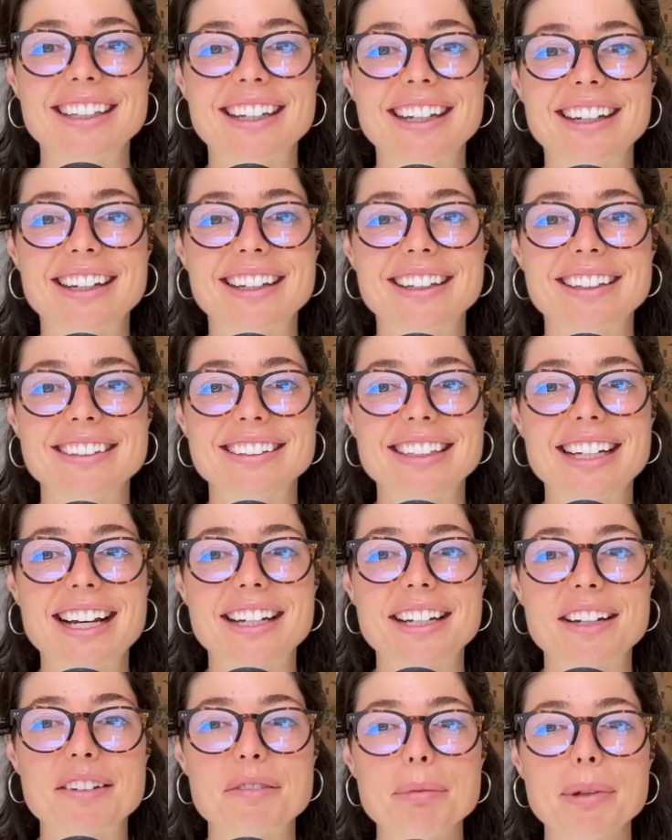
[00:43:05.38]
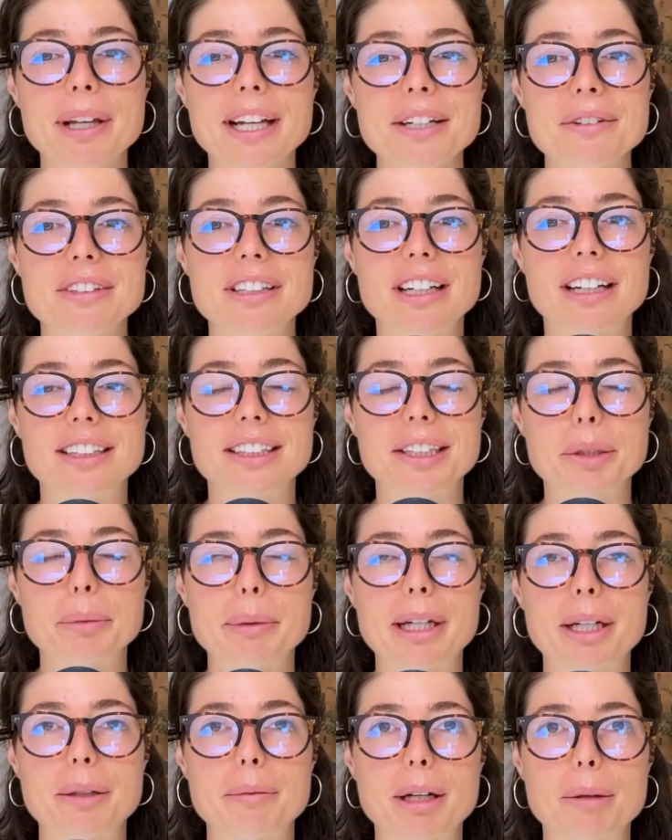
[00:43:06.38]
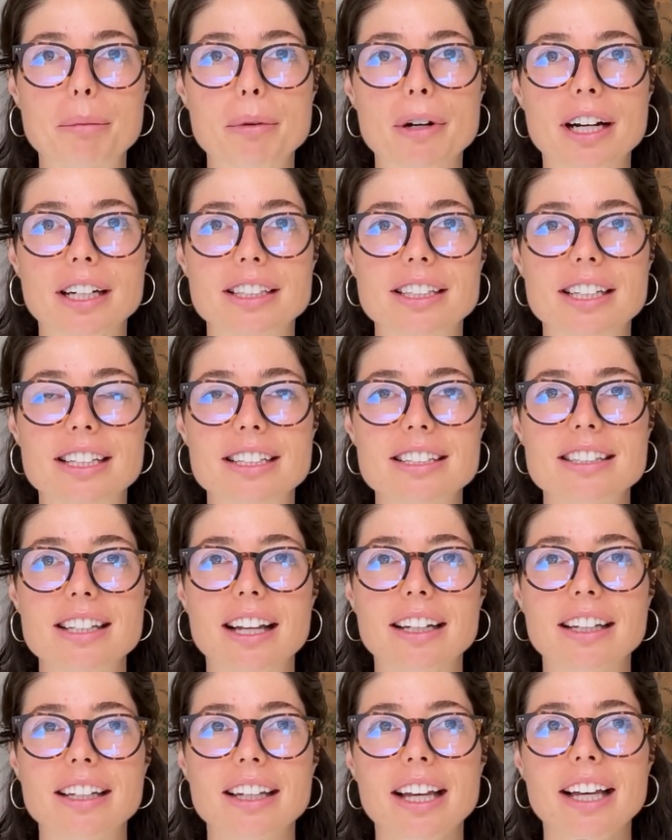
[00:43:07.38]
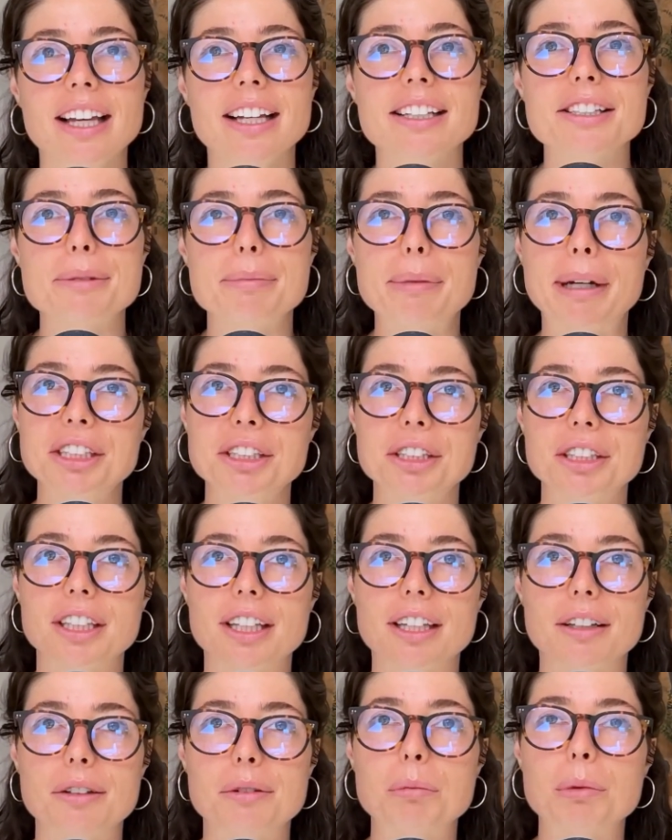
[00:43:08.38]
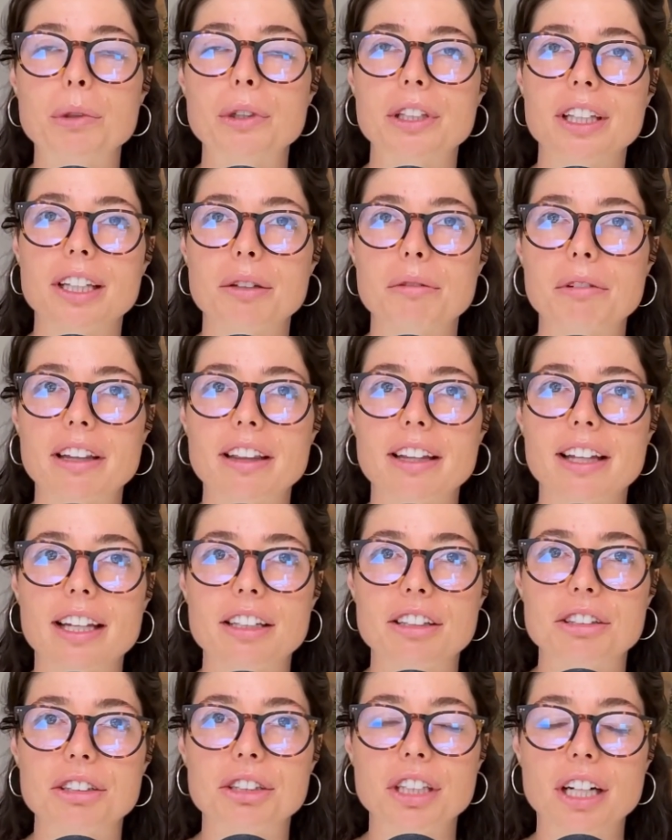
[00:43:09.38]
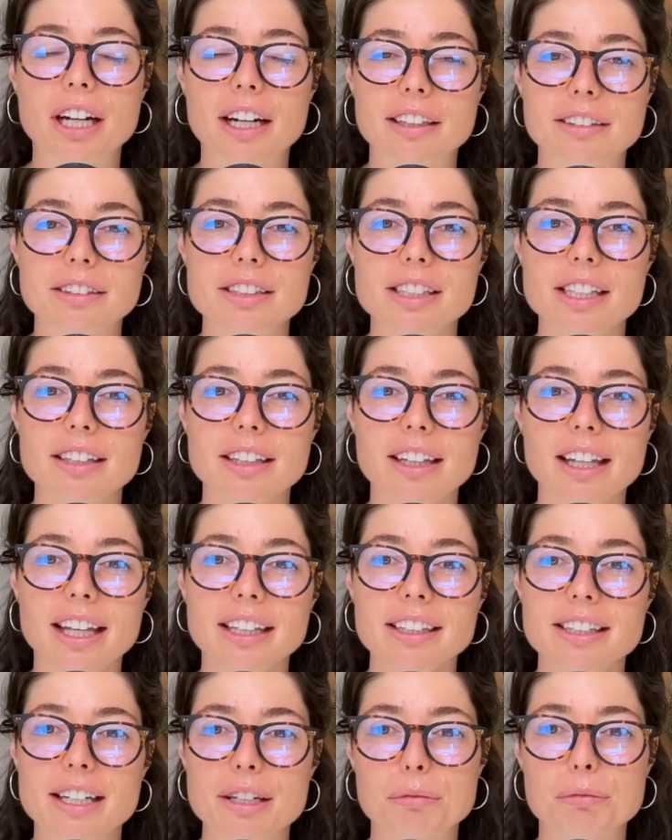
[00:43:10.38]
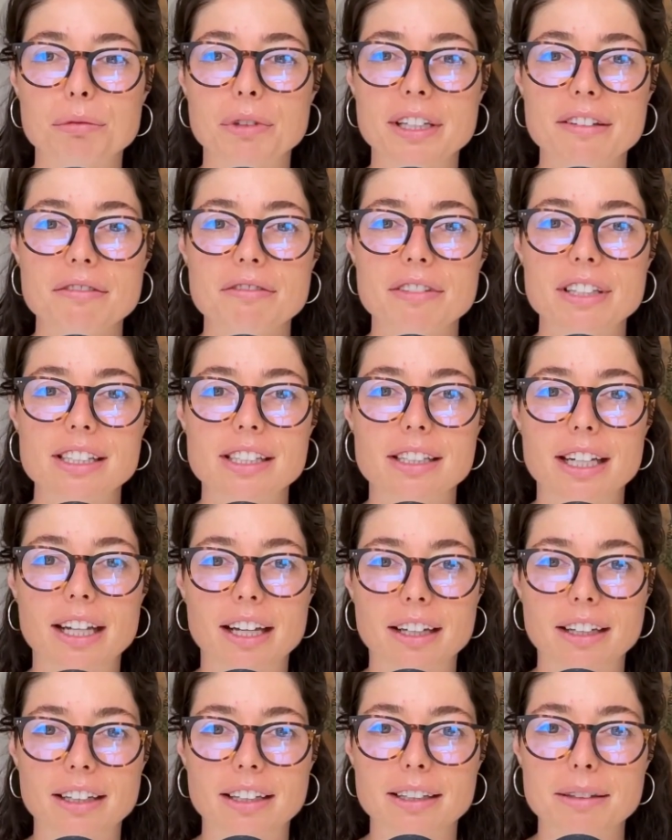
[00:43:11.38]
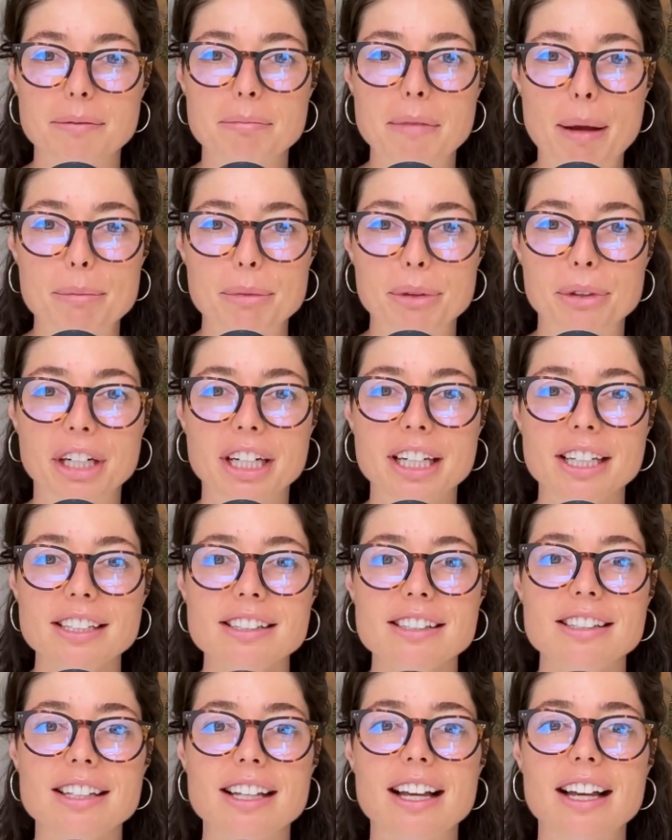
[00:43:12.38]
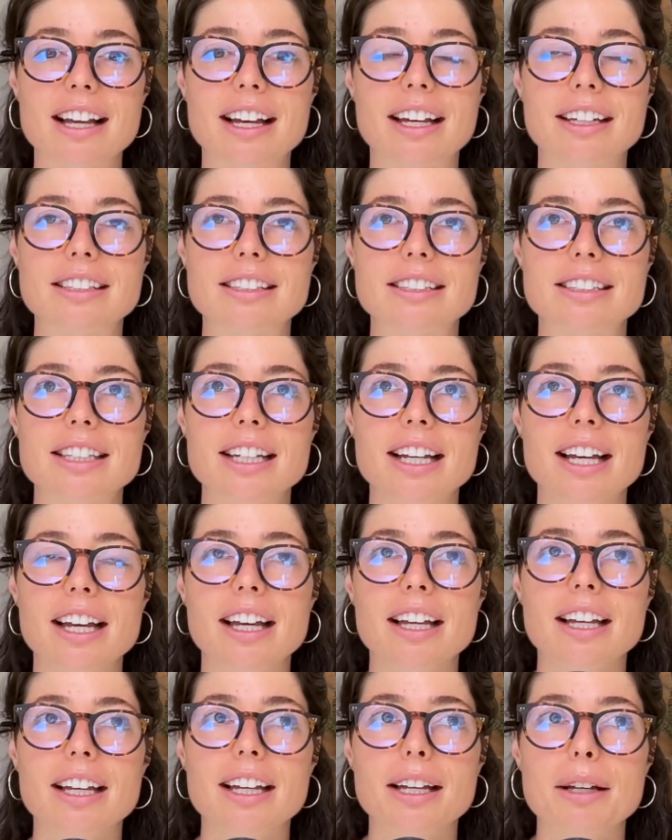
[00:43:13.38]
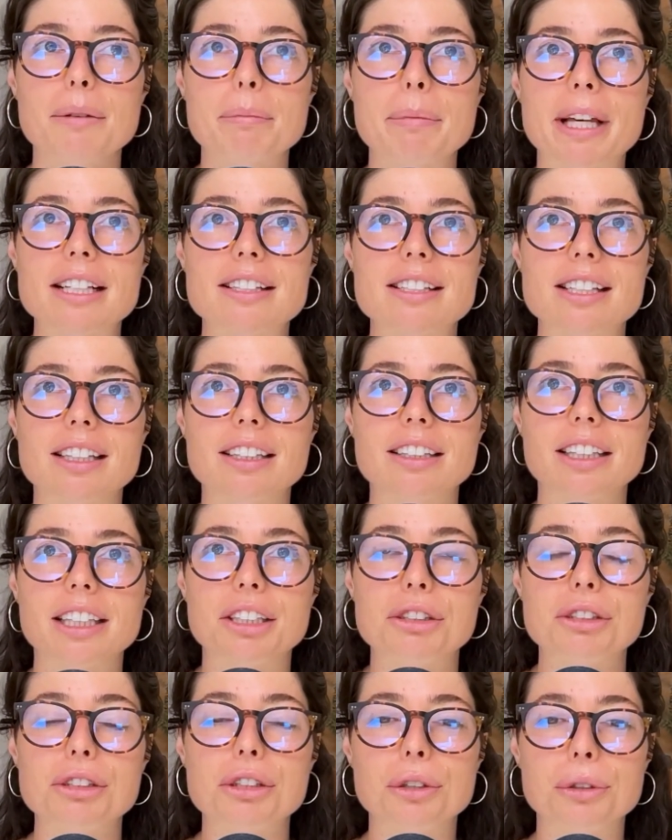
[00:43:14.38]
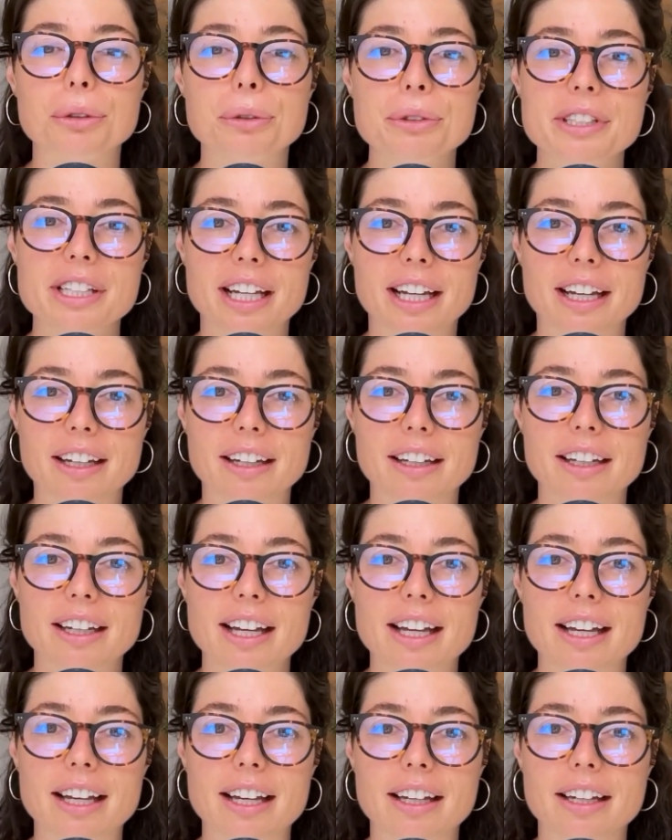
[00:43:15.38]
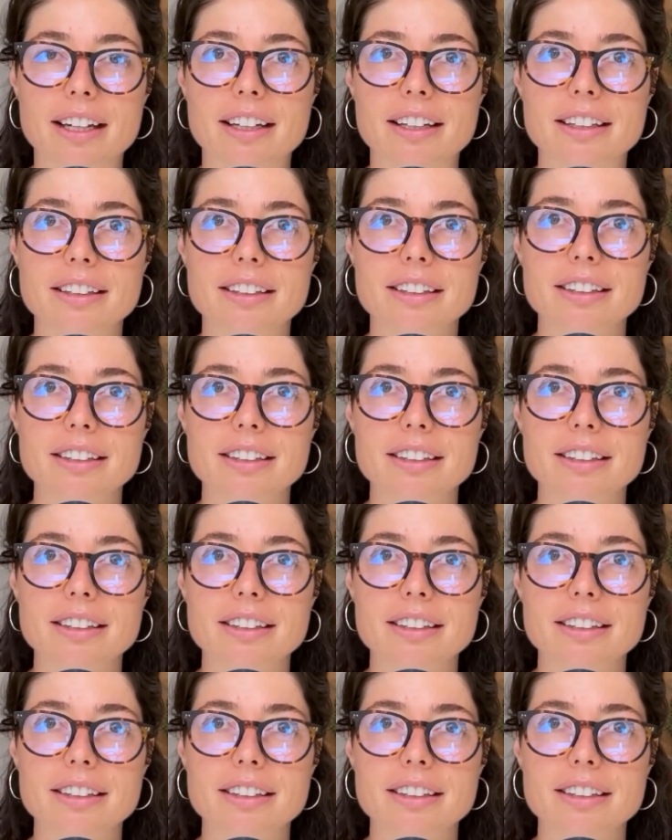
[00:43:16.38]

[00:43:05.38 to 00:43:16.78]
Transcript: Yeah, yeah, and I've played with that a little bit in my practice, like especially working with inner child healing, like revisiting memories and basically choosing an